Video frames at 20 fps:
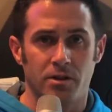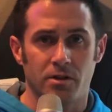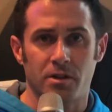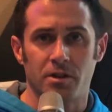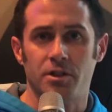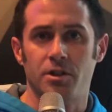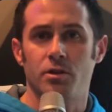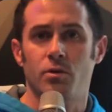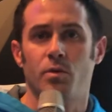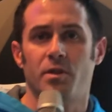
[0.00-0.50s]
you
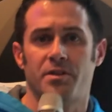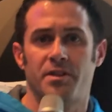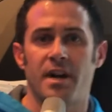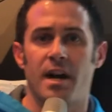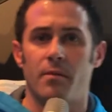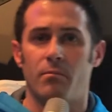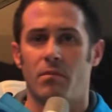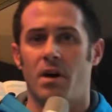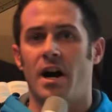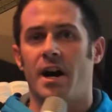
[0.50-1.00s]
can do with
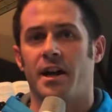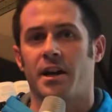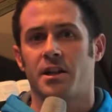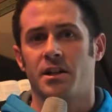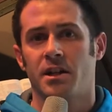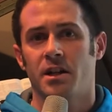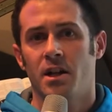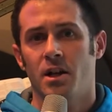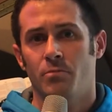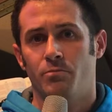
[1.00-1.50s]
that
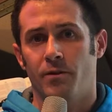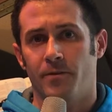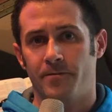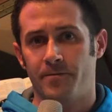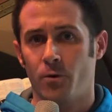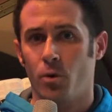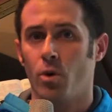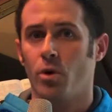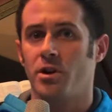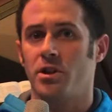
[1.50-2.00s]
mic
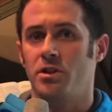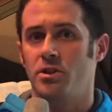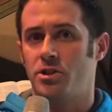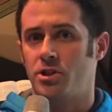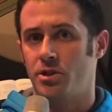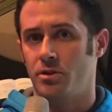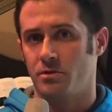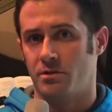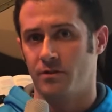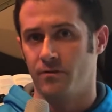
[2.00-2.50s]
before you
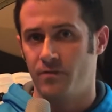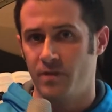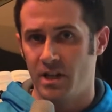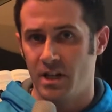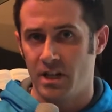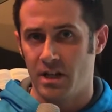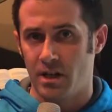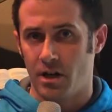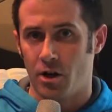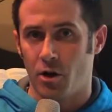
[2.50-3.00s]
shoot the
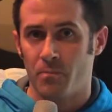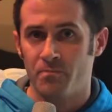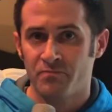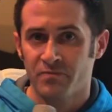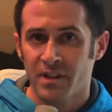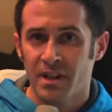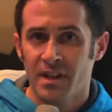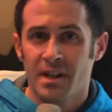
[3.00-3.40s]
video.